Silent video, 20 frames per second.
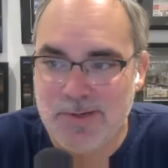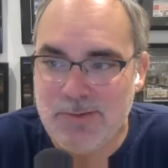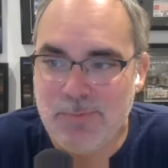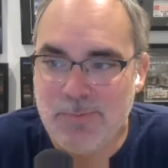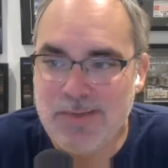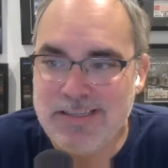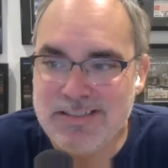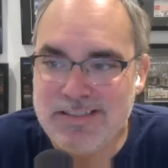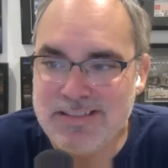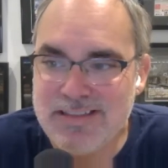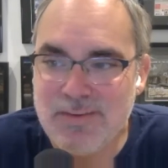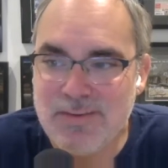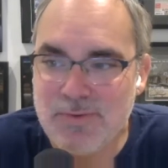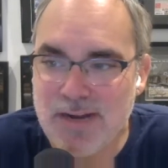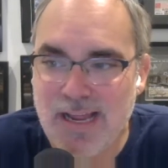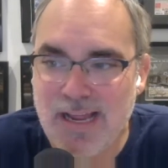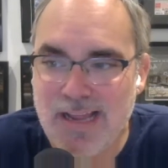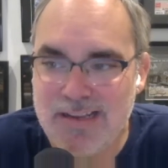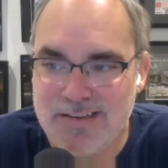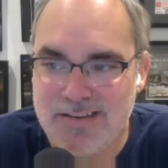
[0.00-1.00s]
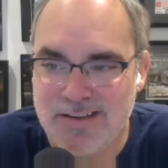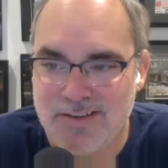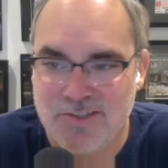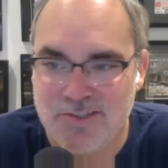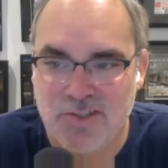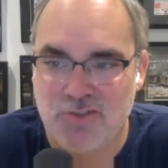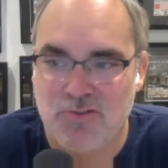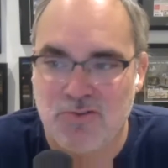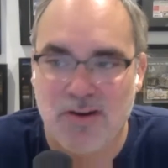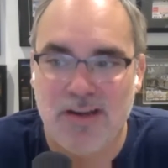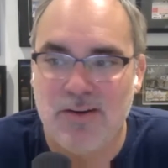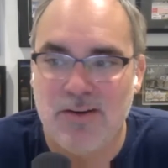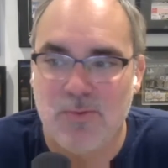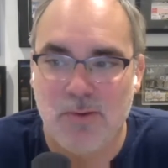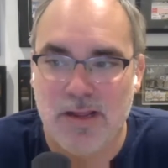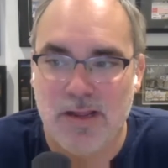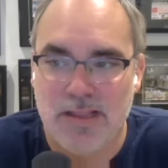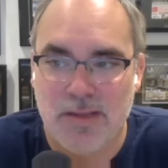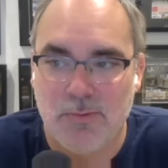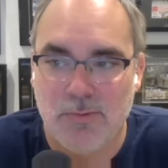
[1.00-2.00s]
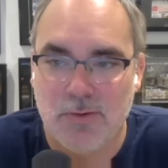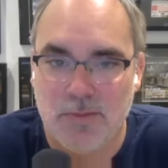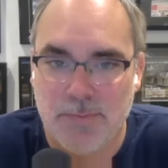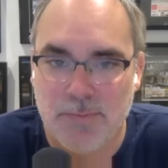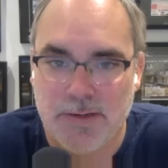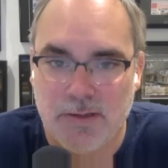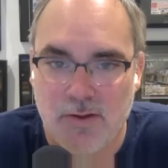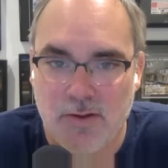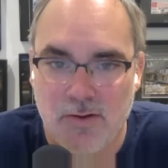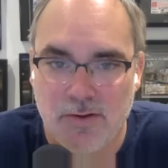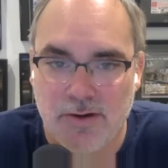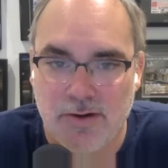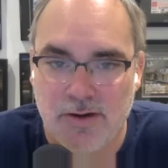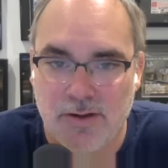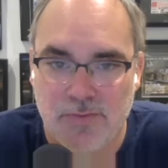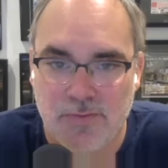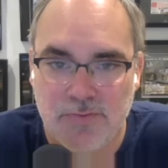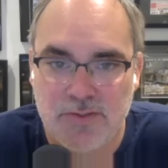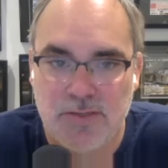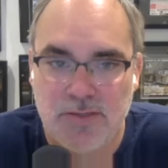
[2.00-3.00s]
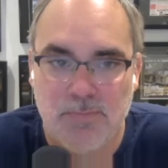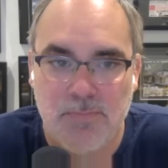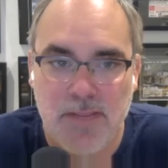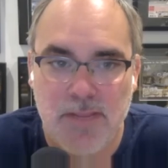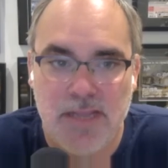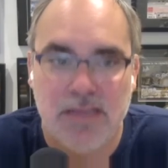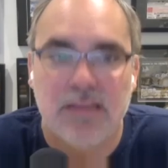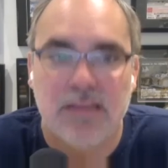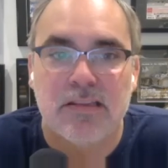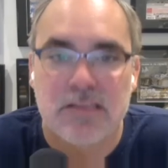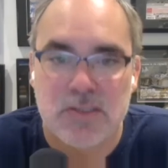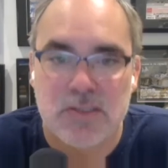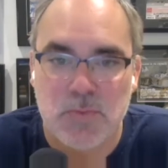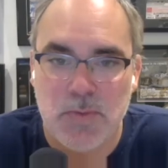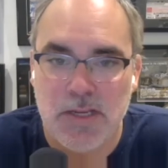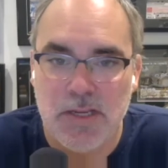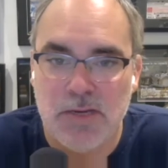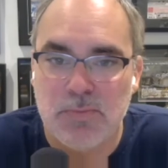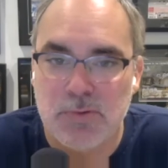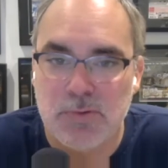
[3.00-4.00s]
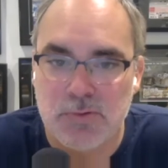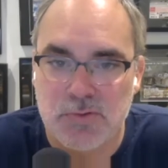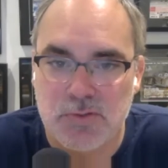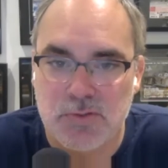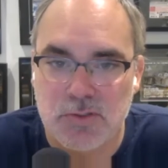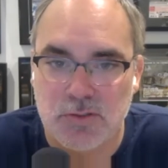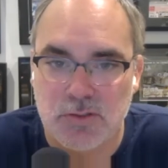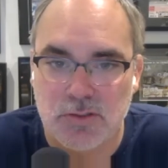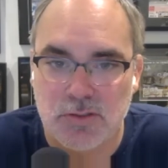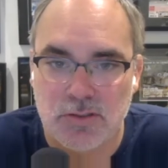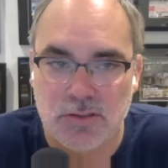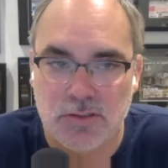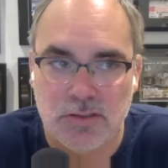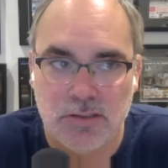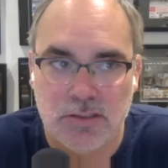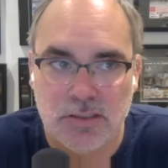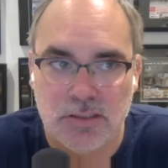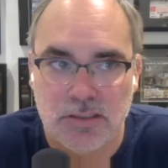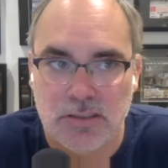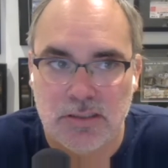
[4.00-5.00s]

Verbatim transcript: we, we just never had a straightaway that would have been long enough to make the speed booster,